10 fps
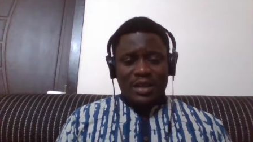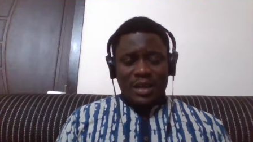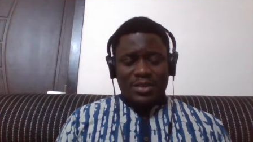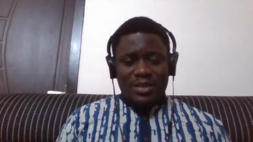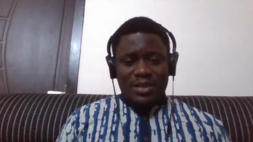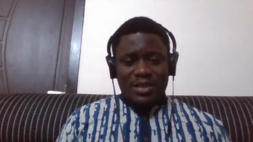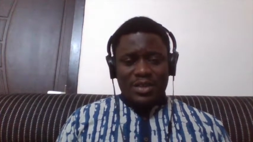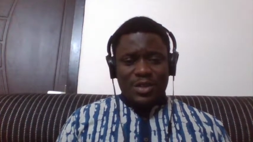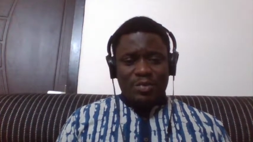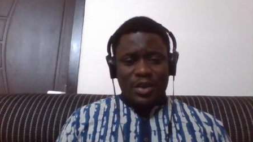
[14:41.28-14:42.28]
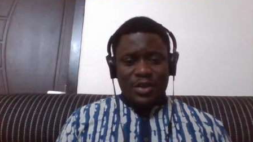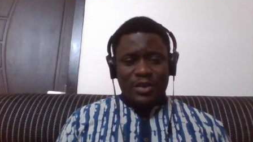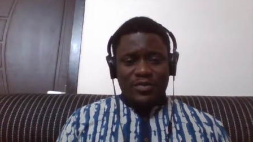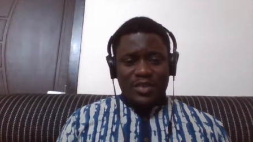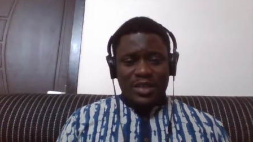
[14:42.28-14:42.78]
that is part
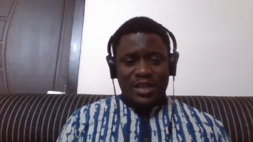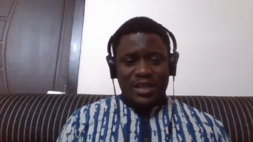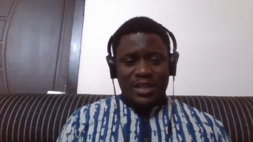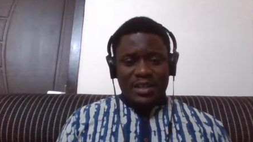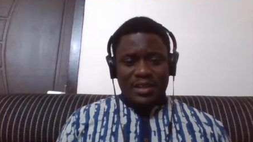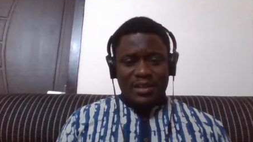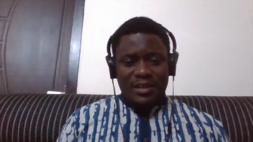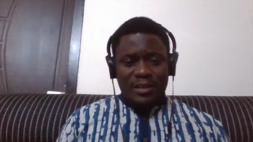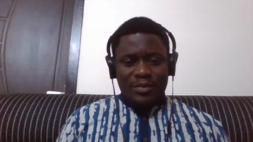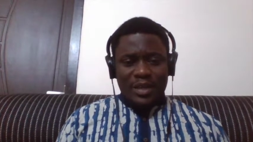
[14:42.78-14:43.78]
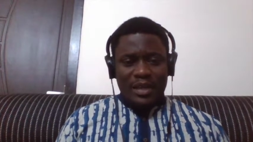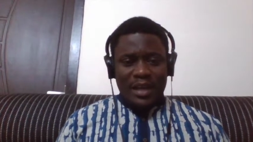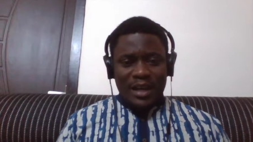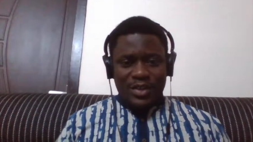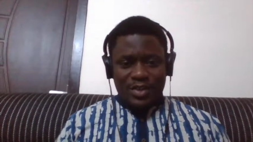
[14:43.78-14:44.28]
of the um,
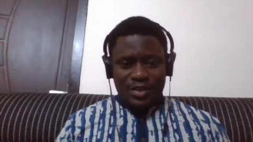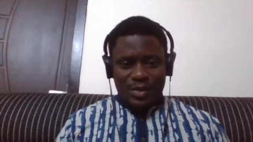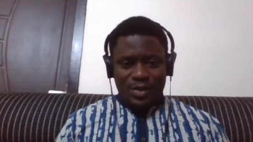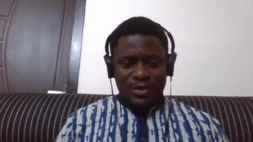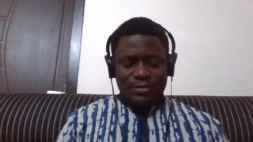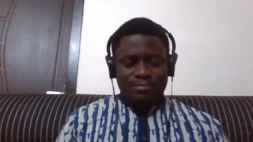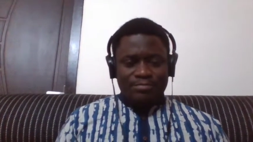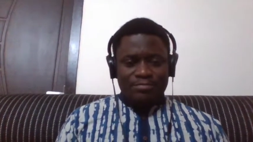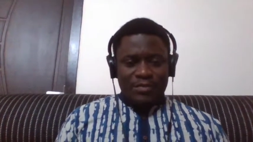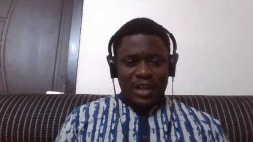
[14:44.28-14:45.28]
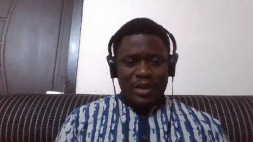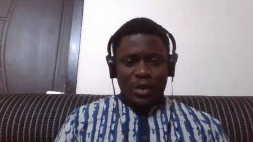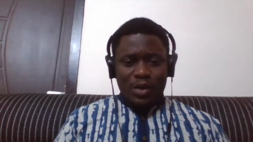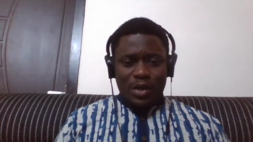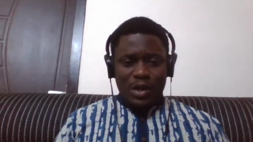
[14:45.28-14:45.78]
elisions and
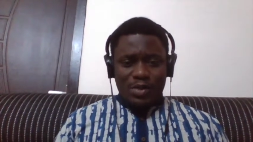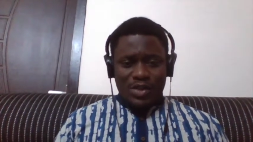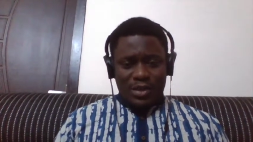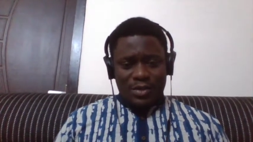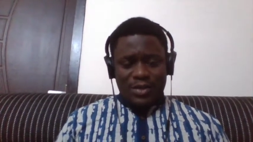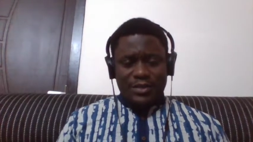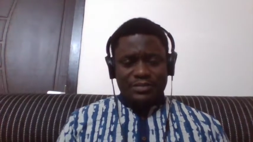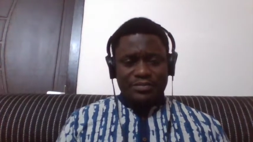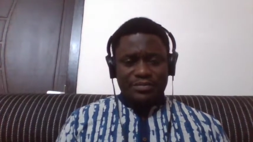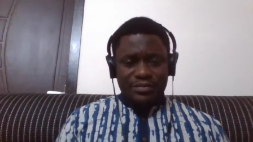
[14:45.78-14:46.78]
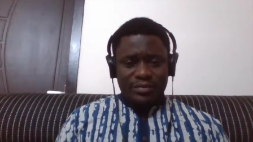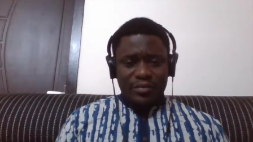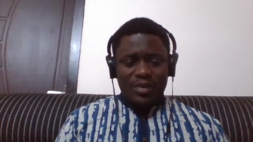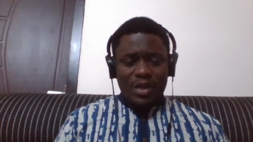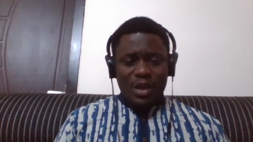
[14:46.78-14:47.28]
occlusions
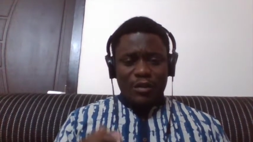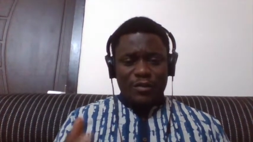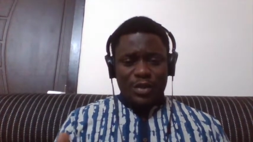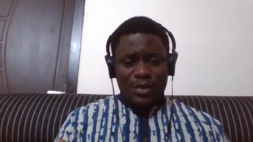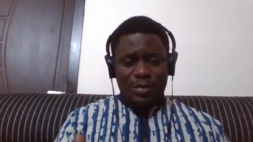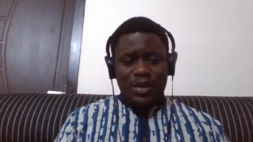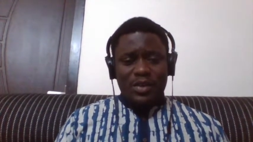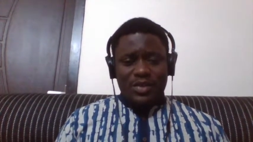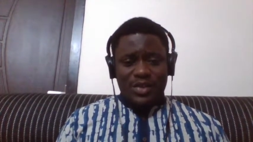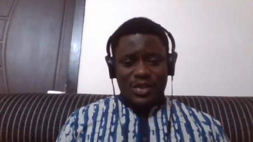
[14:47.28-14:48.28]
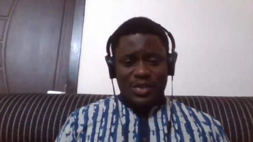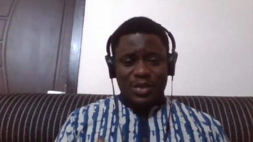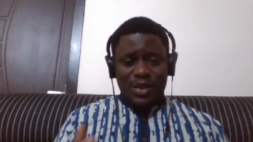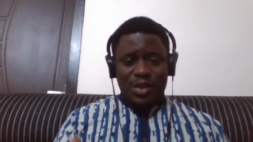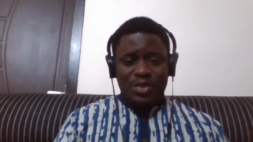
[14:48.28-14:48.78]
of cosmologies
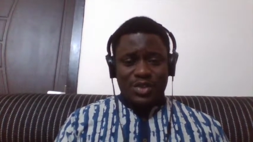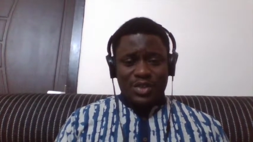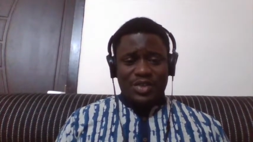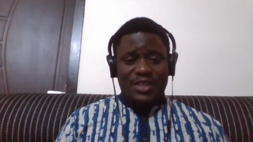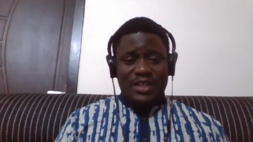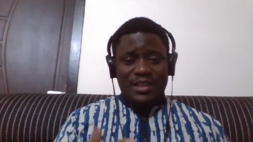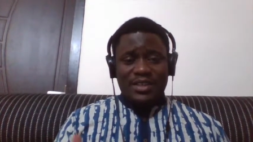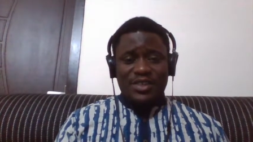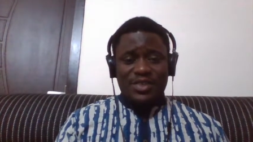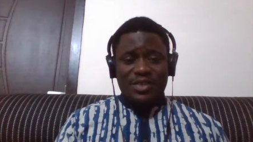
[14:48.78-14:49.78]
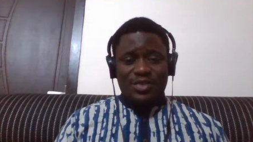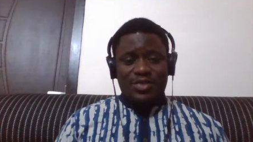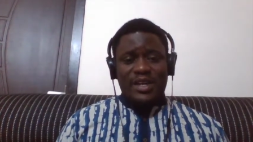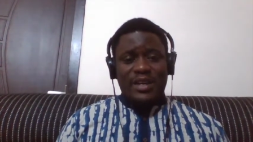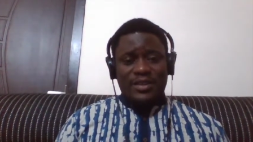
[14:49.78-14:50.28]
and cultures and indigenous
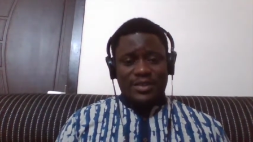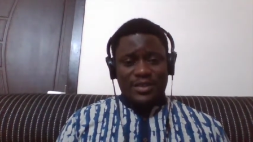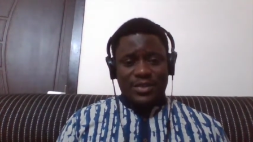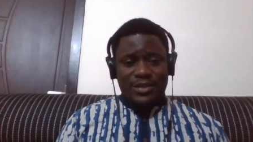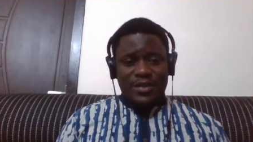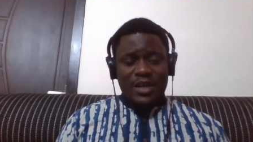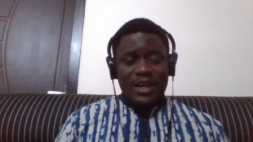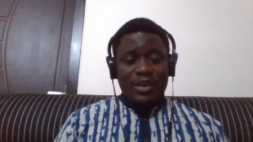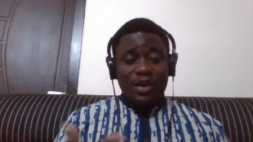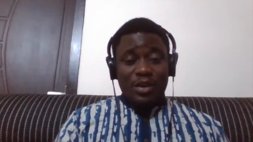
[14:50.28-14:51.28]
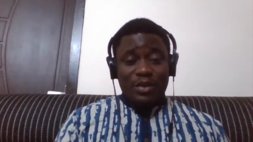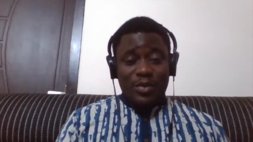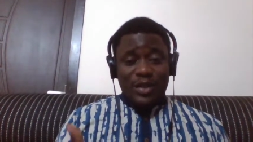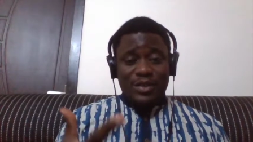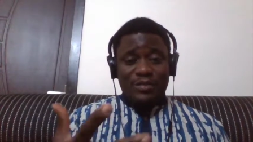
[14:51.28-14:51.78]
realities and other
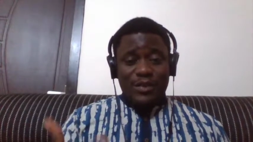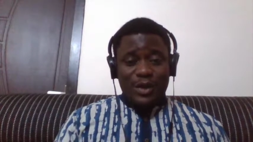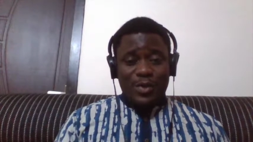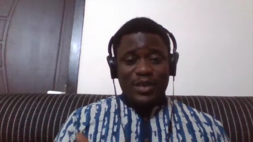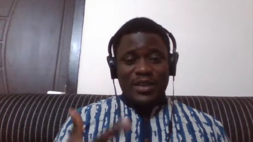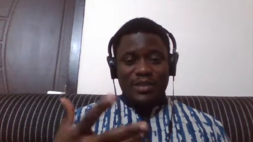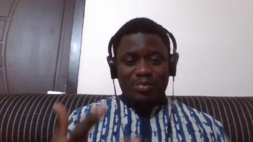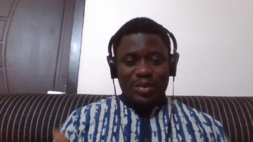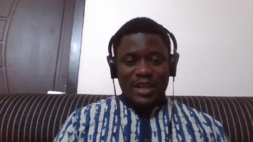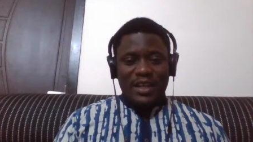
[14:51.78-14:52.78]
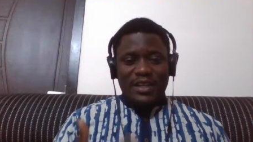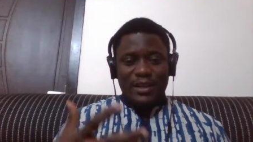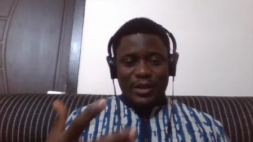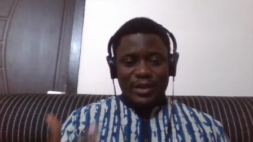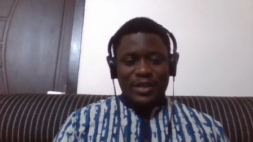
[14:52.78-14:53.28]
ways of knowing and being
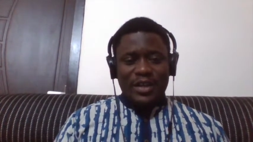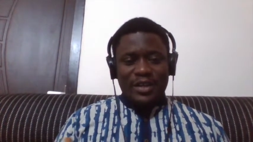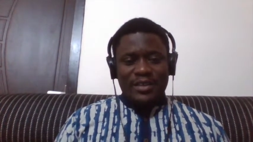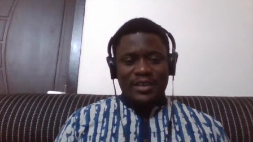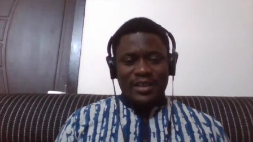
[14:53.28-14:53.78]
and learning